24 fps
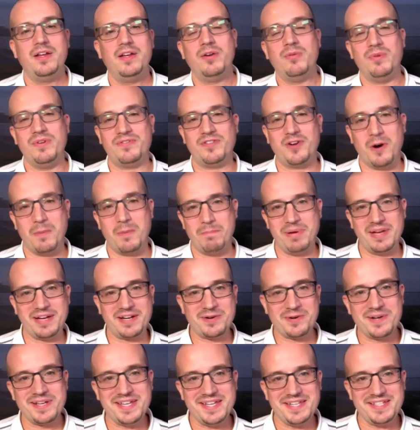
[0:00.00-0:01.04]
we've got
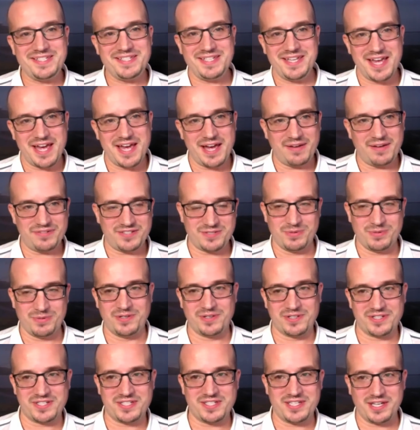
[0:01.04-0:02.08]
Bitcoin ETFs, we've
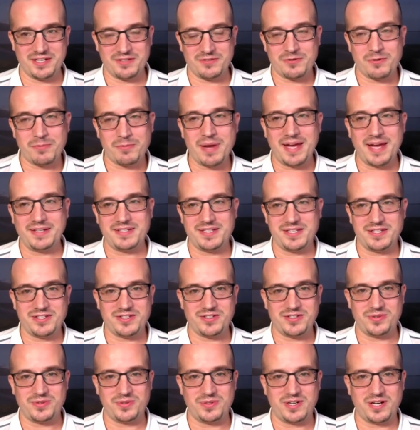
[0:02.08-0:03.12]
got central bank
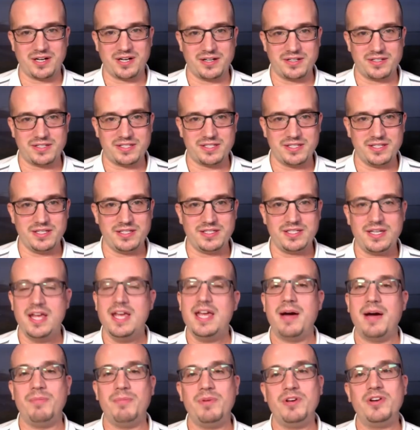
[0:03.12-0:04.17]
digital currencies,
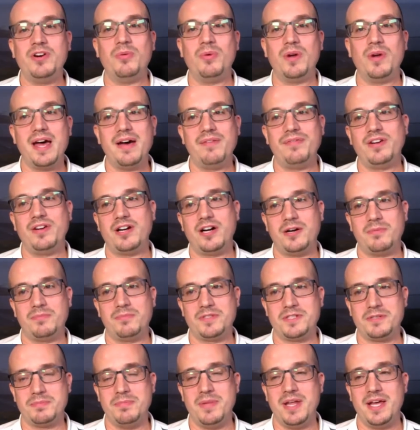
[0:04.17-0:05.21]
and we've got whatever
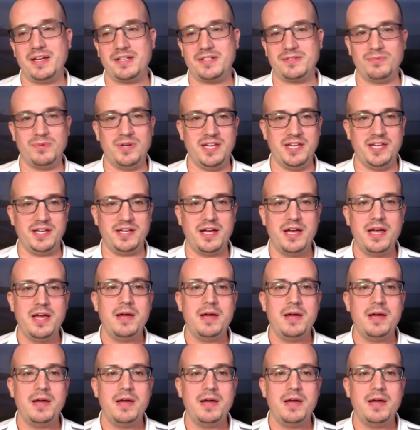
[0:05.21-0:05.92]
comes next week.